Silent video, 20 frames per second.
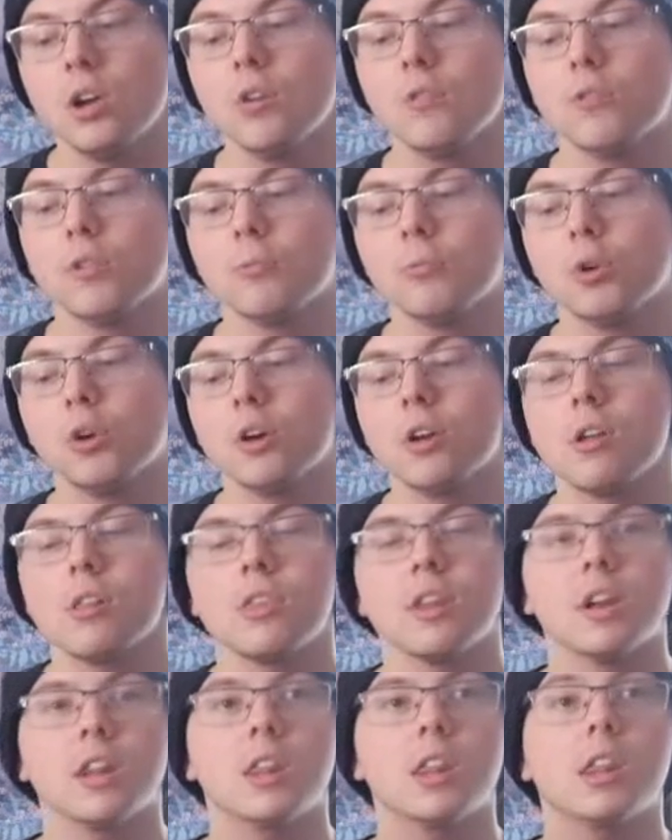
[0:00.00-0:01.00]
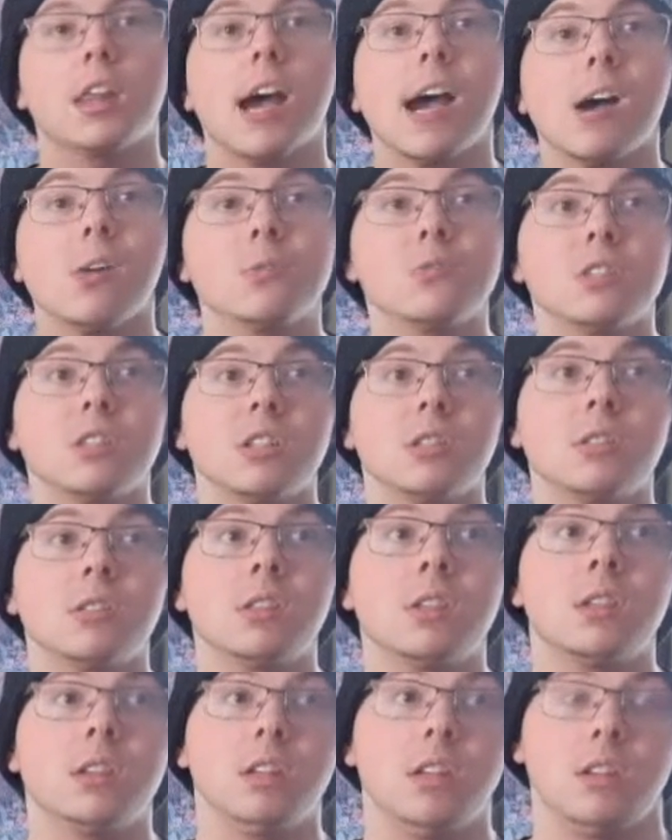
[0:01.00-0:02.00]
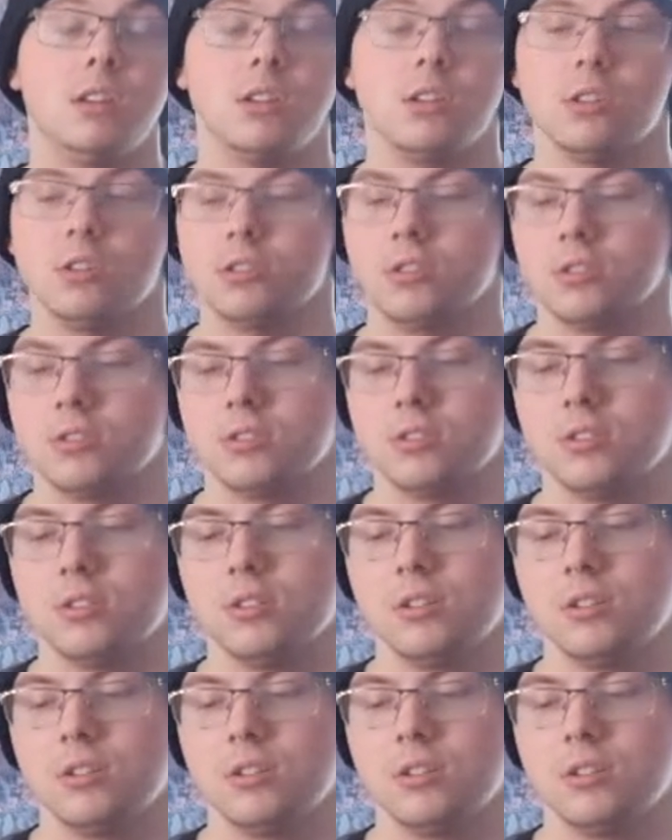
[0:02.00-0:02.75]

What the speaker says: for more than 1,000 years.